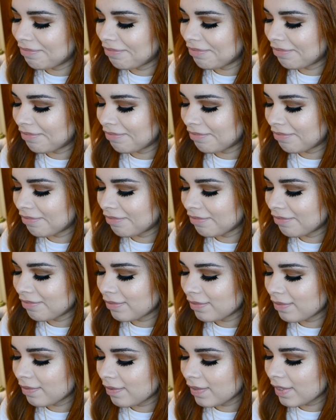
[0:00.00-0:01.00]

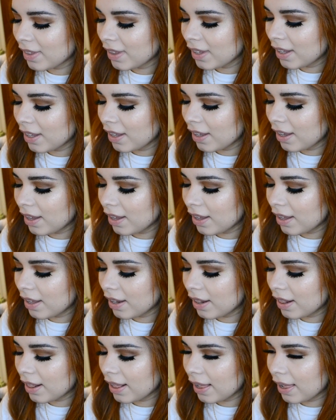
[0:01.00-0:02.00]

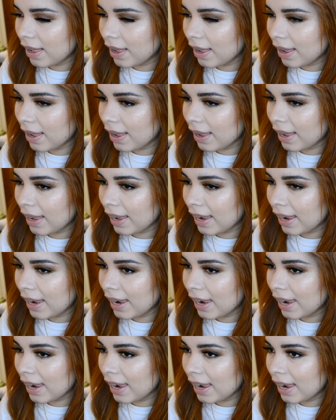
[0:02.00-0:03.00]

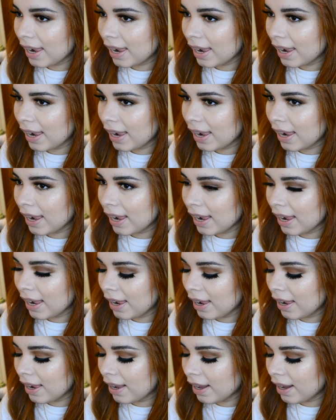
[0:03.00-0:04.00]

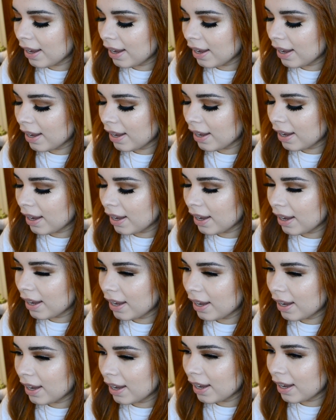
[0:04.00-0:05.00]

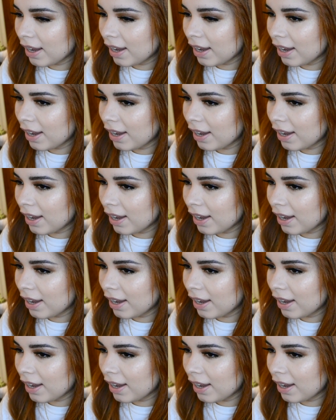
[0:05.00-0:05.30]
Nobody speaks.